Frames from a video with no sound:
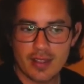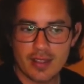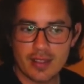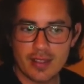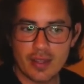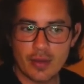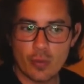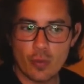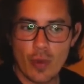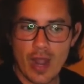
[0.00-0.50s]

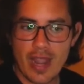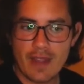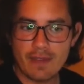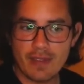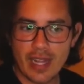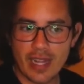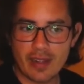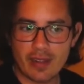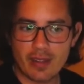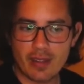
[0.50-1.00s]
the
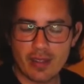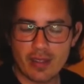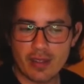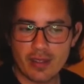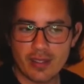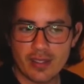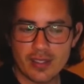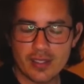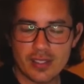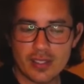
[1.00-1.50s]
wavelength
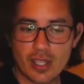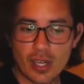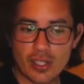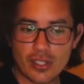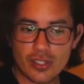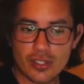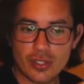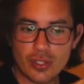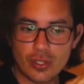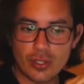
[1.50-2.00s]

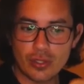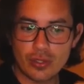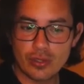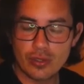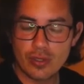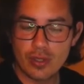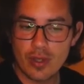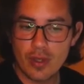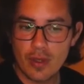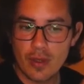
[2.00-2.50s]
starts to